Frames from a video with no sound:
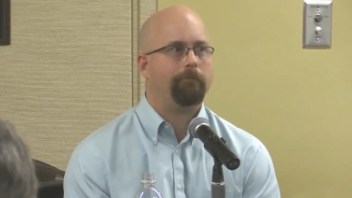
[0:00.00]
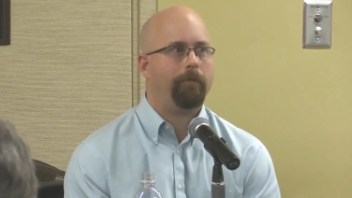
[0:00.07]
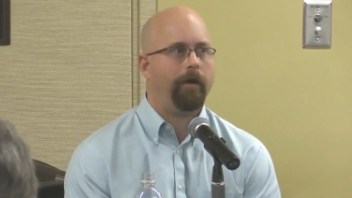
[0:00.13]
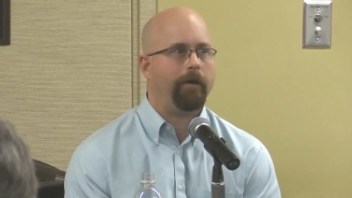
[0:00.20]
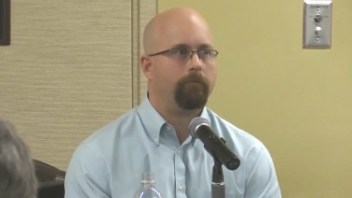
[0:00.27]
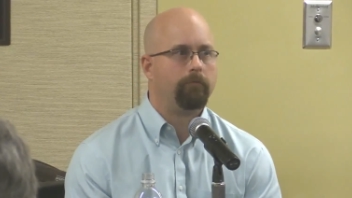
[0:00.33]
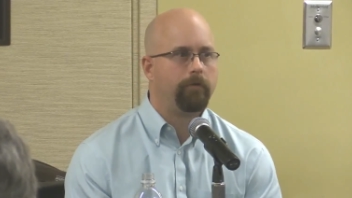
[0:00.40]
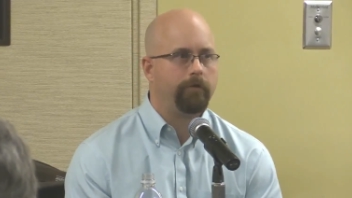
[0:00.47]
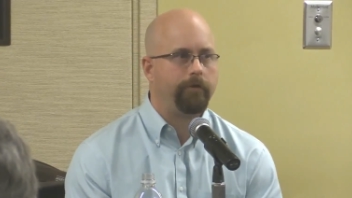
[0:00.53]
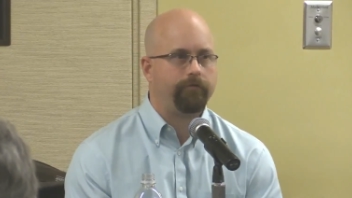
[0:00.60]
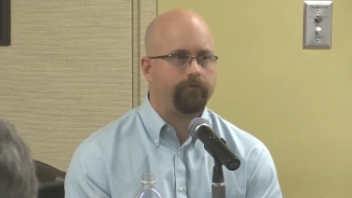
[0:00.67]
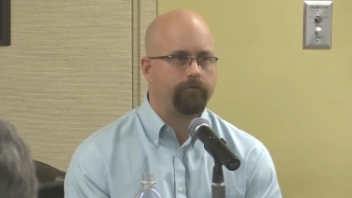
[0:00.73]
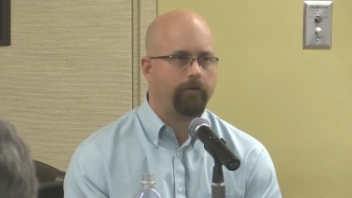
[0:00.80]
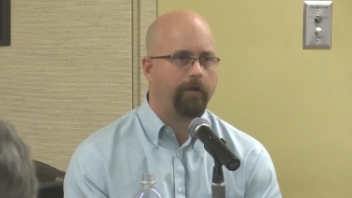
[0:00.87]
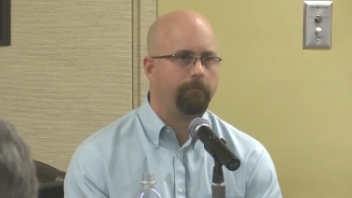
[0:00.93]
But it really
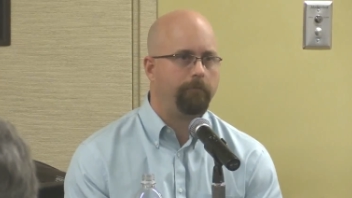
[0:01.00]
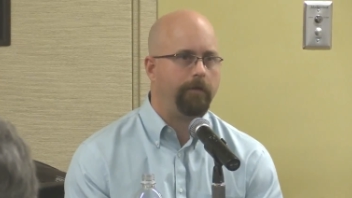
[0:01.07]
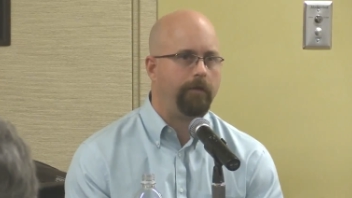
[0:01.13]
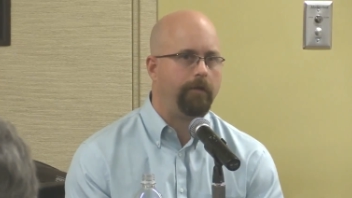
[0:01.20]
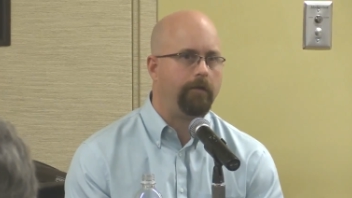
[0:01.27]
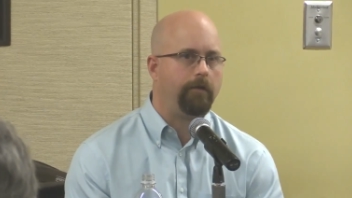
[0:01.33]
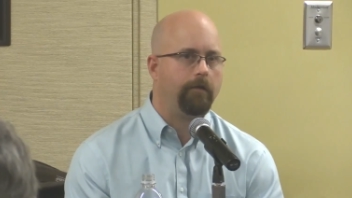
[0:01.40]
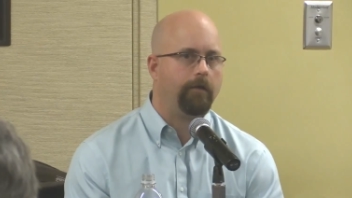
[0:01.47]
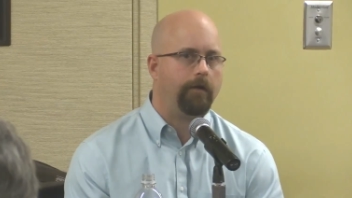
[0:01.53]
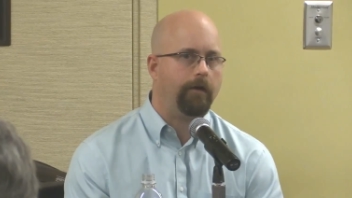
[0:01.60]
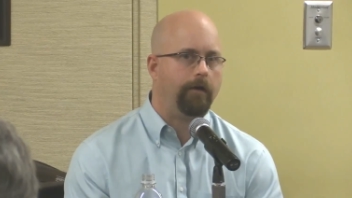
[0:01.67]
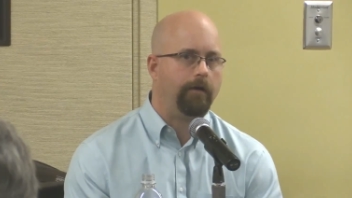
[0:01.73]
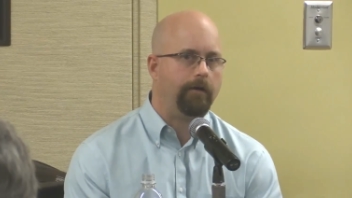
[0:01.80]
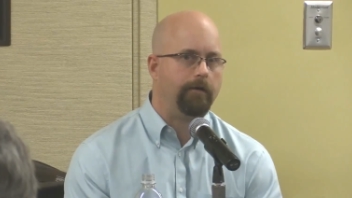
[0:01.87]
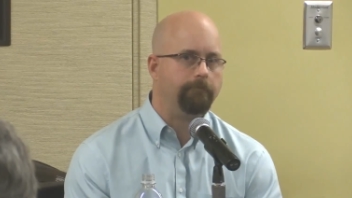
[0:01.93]
struck me
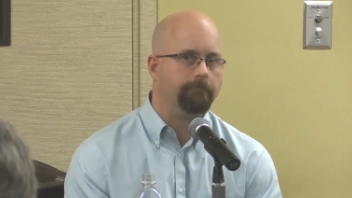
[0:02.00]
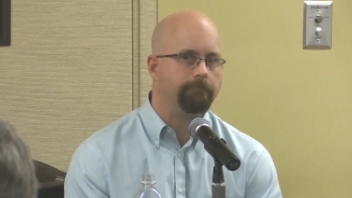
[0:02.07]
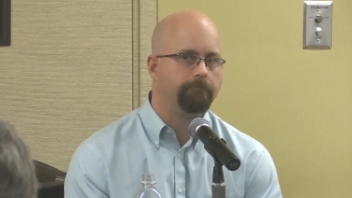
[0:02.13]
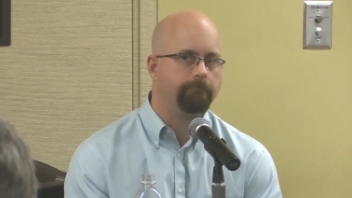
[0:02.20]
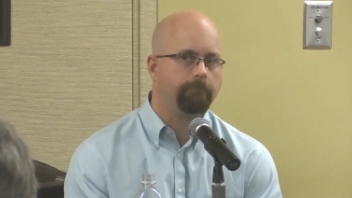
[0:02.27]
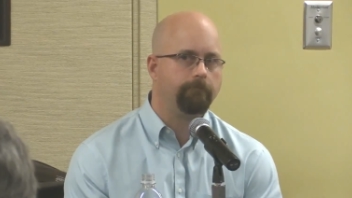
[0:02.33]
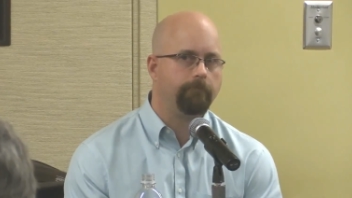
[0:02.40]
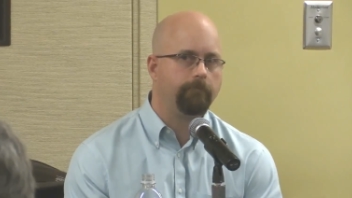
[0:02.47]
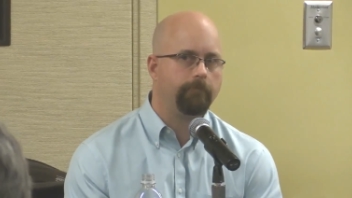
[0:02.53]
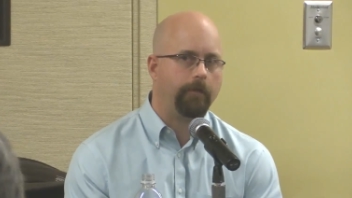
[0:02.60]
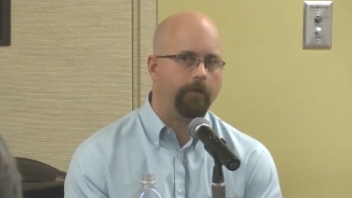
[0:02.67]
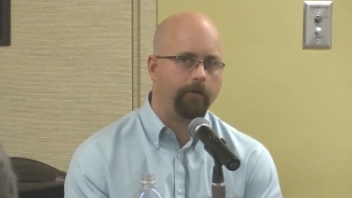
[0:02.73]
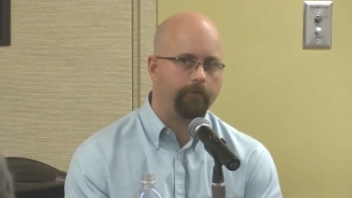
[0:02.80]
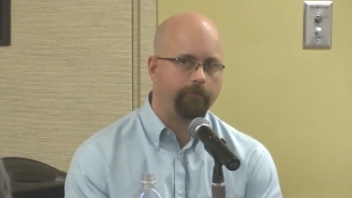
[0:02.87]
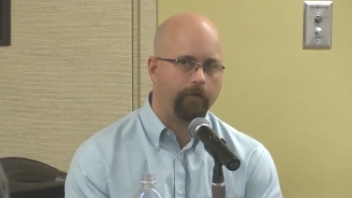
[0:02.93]
um,
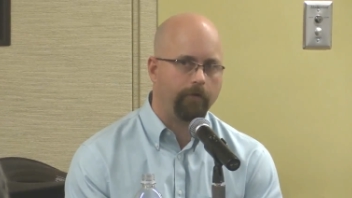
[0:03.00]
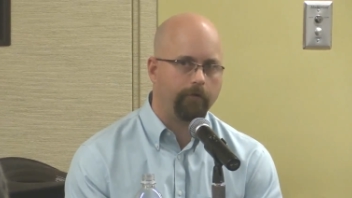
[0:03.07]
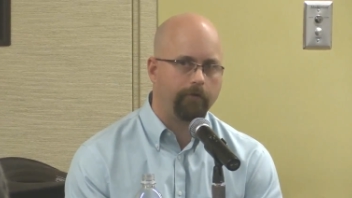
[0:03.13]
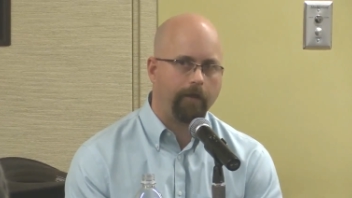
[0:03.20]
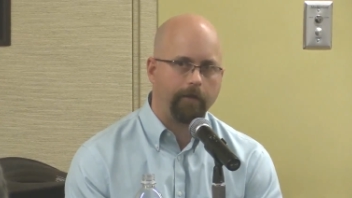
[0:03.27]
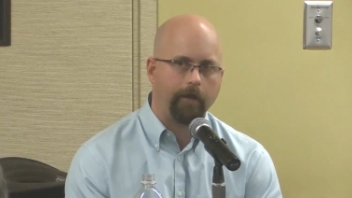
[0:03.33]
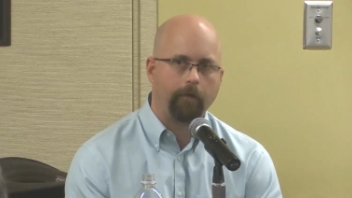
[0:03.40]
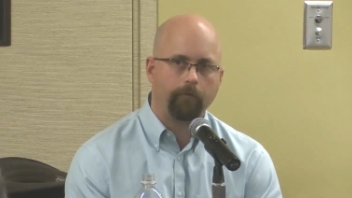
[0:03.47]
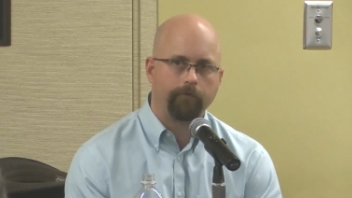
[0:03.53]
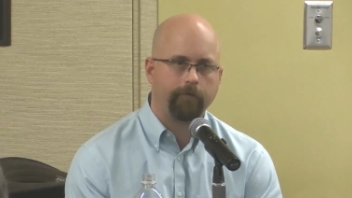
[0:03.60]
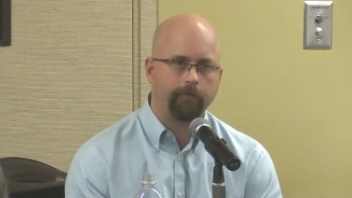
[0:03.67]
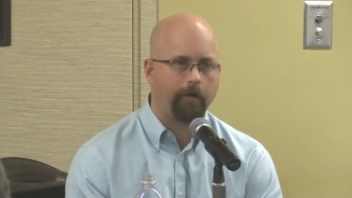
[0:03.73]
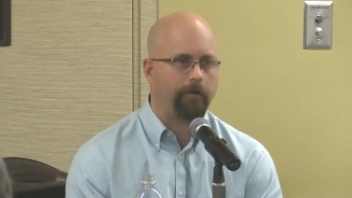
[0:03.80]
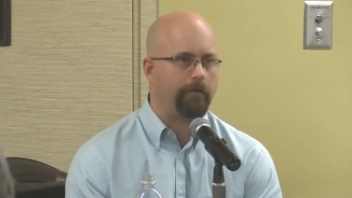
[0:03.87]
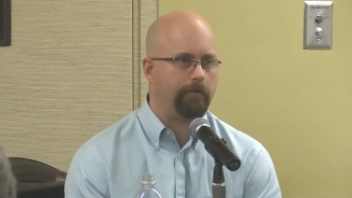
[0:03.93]
that I sounded like I was
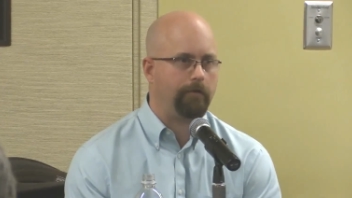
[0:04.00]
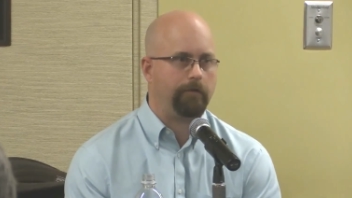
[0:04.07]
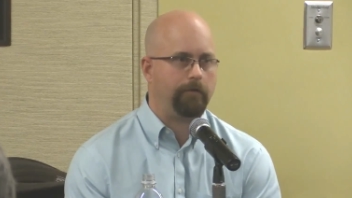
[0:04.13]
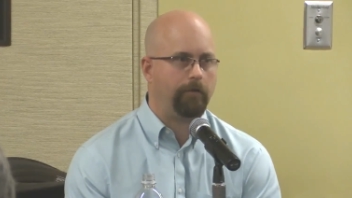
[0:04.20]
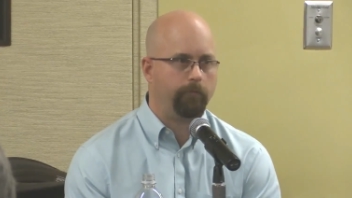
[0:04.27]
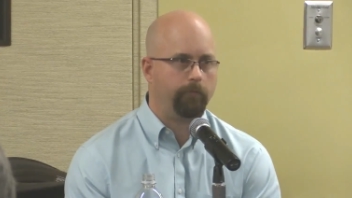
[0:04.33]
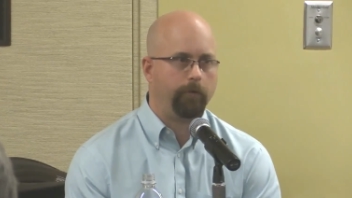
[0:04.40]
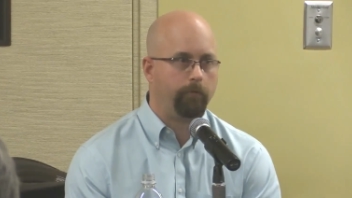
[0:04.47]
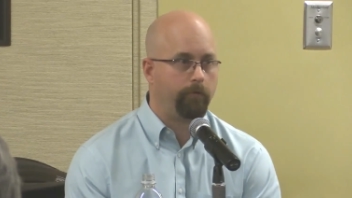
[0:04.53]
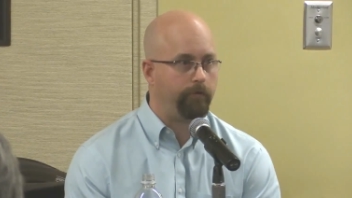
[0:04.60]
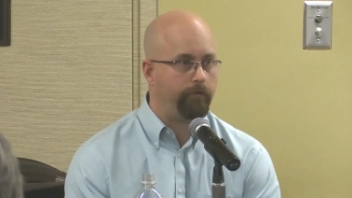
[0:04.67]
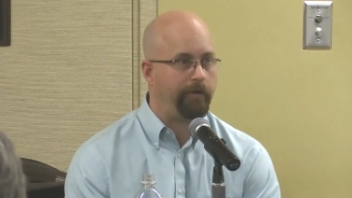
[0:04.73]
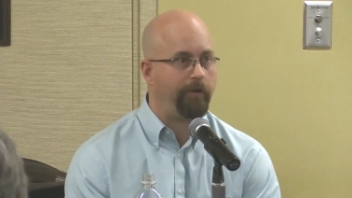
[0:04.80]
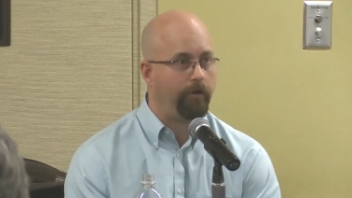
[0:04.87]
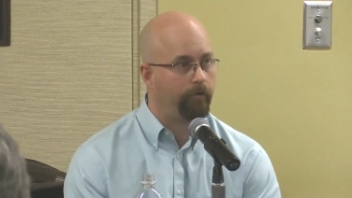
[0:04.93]
talking. You know, we
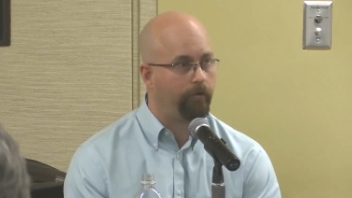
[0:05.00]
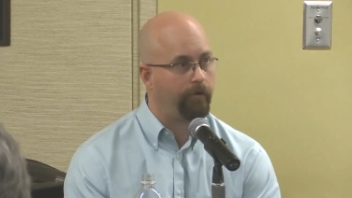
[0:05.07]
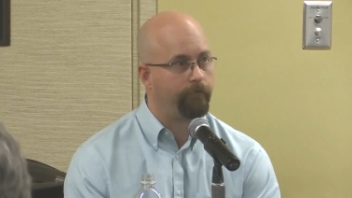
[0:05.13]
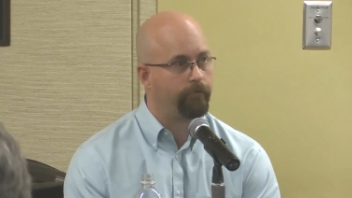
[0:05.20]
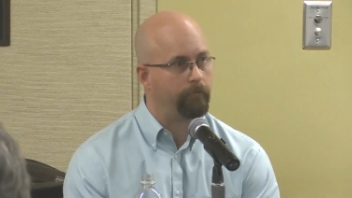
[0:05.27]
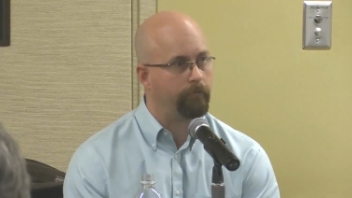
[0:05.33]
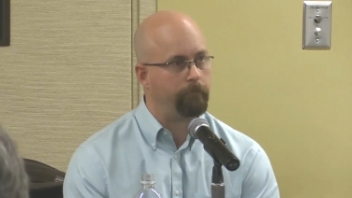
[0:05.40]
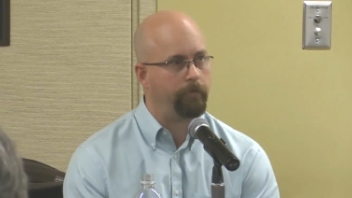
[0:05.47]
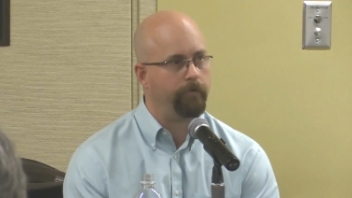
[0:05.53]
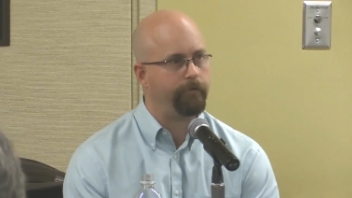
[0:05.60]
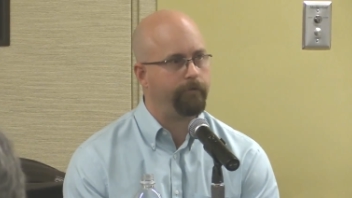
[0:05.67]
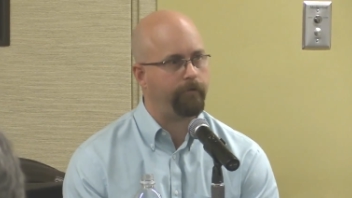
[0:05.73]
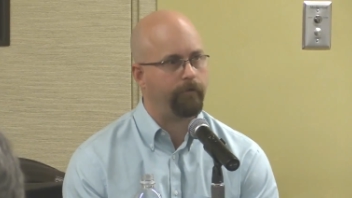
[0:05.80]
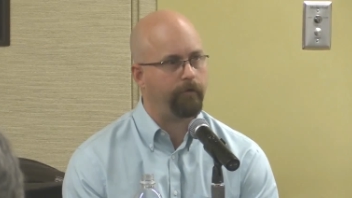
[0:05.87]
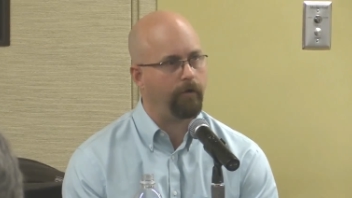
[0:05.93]
were hearing from a
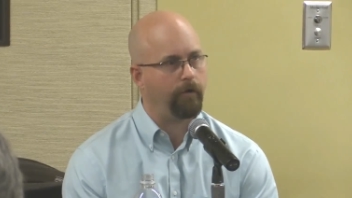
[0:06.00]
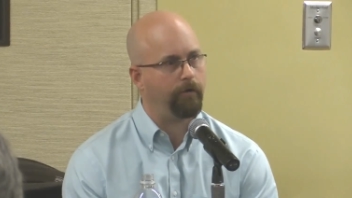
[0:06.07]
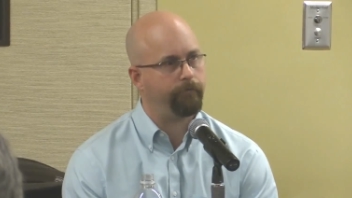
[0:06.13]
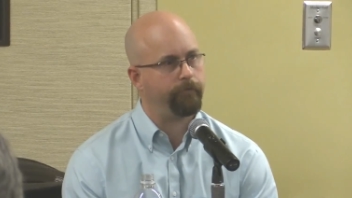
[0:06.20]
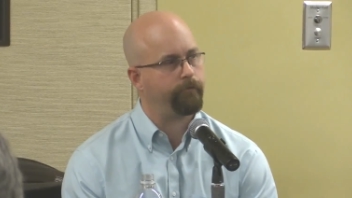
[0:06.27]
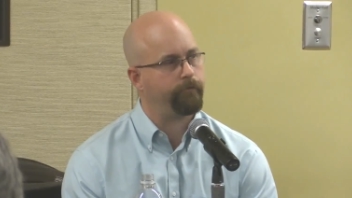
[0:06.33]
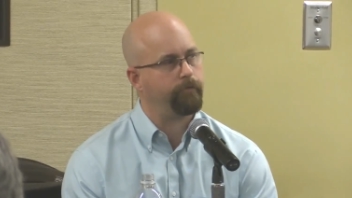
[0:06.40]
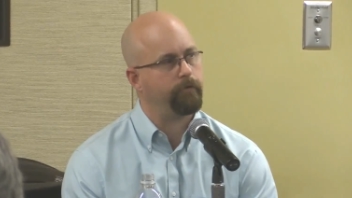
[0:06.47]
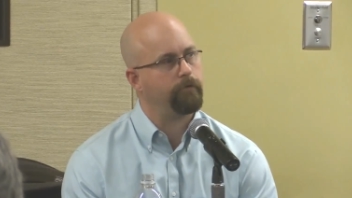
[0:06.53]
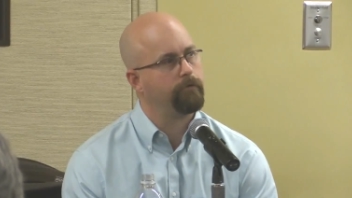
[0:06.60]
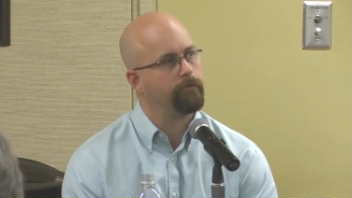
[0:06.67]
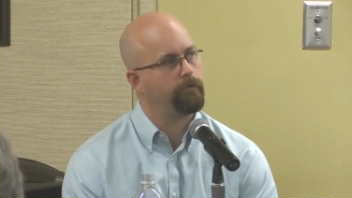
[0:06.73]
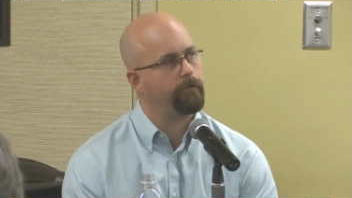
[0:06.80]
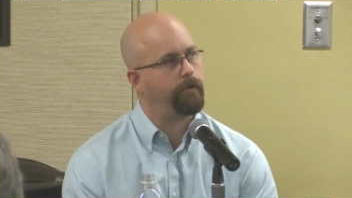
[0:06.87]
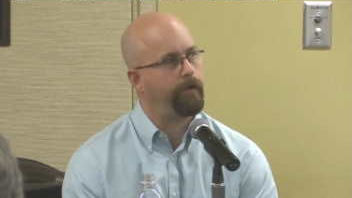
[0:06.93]
military officer,
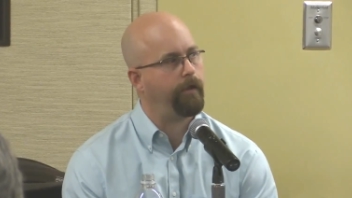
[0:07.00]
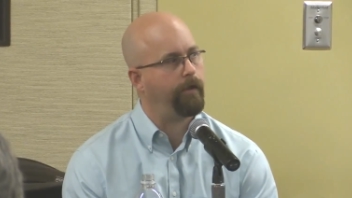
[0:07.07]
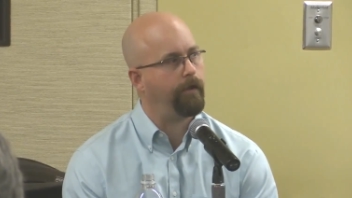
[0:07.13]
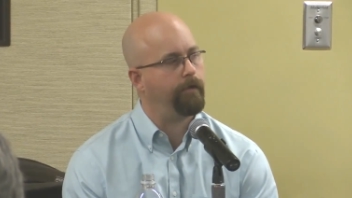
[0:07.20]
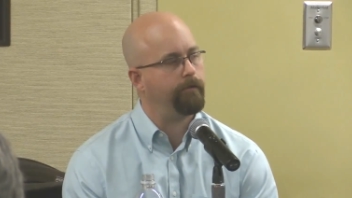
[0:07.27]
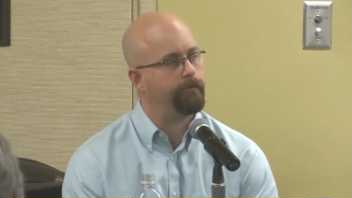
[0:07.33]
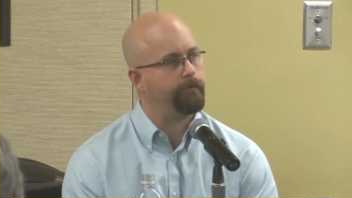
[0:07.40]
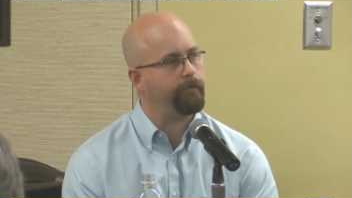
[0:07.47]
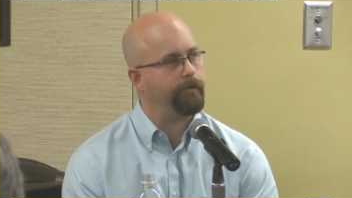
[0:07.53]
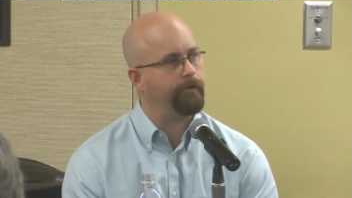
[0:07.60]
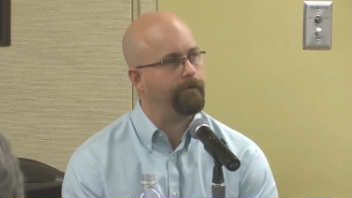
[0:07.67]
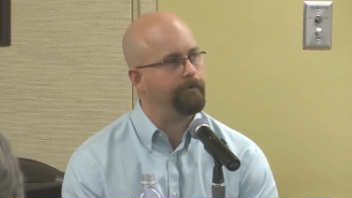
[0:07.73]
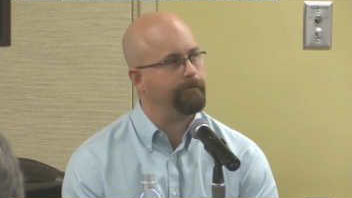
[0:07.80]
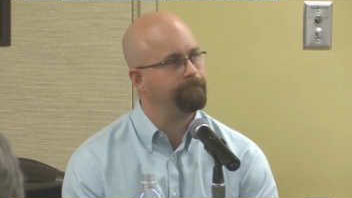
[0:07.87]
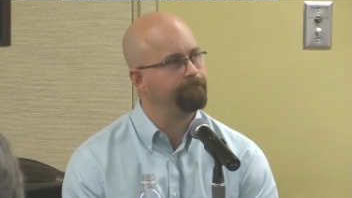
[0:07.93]
and
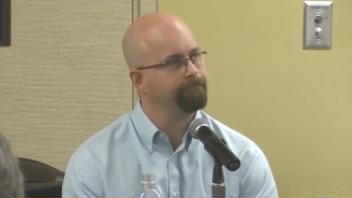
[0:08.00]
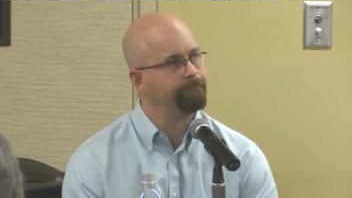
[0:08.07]
uh,